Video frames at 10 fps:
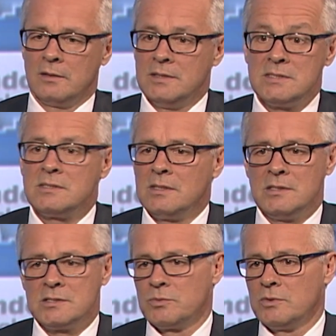this
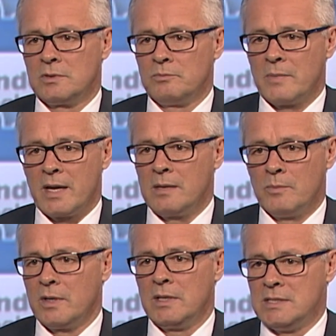is where my
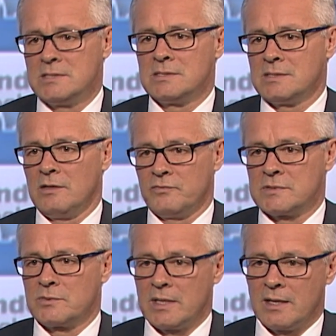money is the
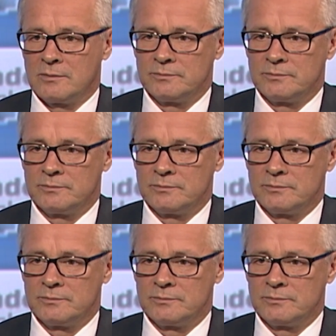safest right now.